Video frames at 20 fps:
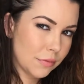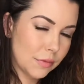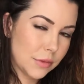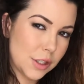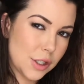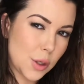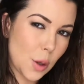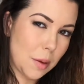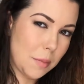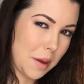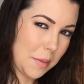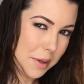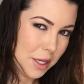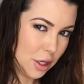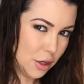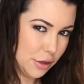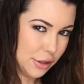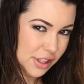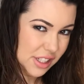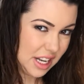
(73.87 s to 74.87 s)
So I'll maybe
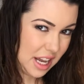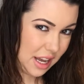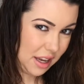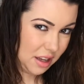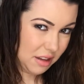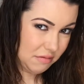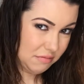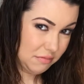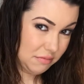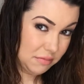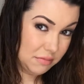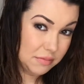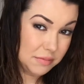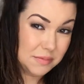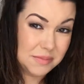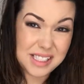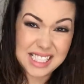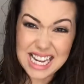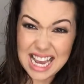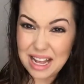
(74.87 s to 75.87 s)
use like
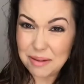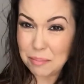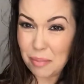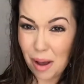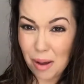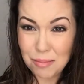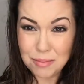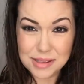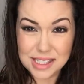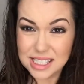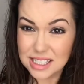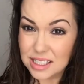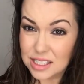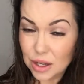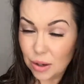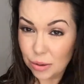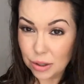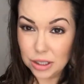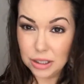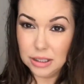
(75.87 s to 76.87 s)
10 pumps in
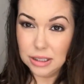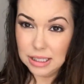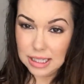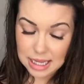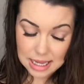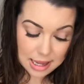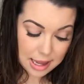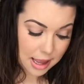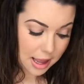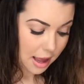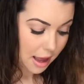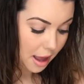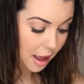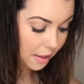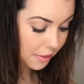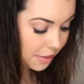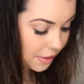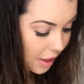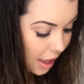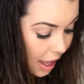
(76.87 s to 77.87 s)
total,
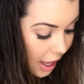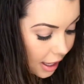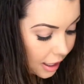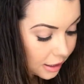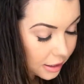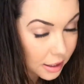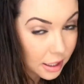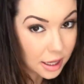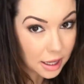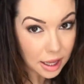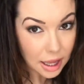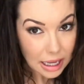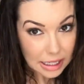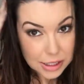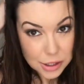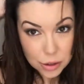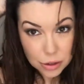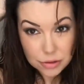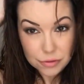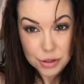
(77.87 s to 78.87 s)
and then I
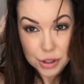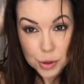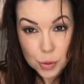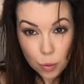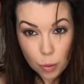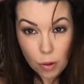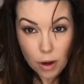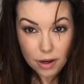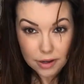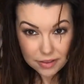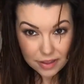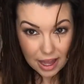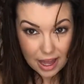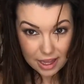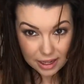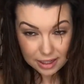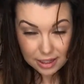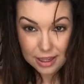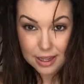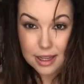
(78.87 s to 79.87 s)
sort of just work that
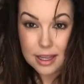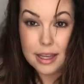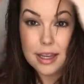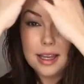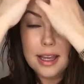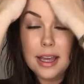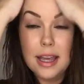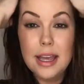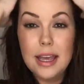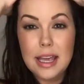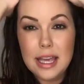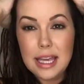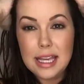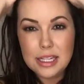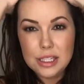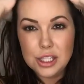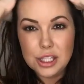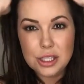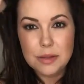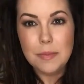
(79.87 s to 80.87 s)

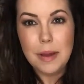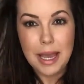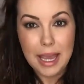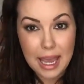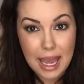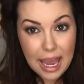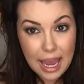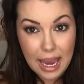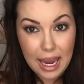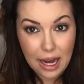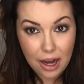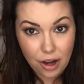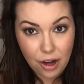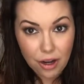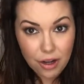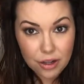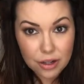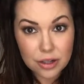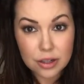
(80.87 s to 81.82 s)
into my hair.